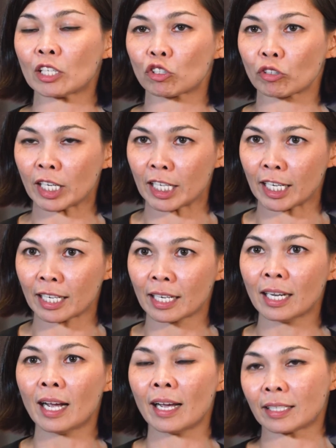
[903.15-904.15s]
and training
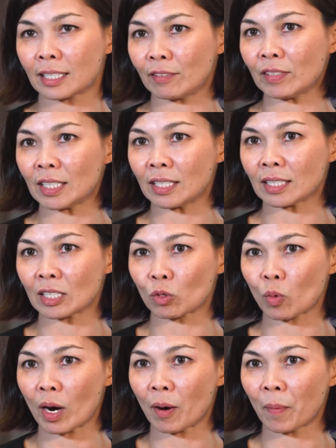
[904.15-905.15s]
activities
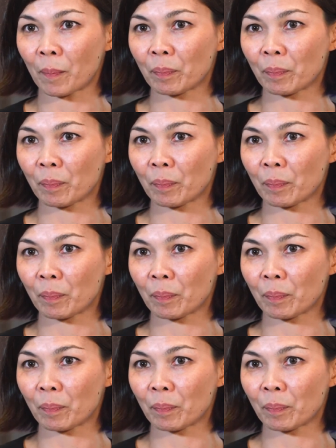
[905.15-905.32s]
as well.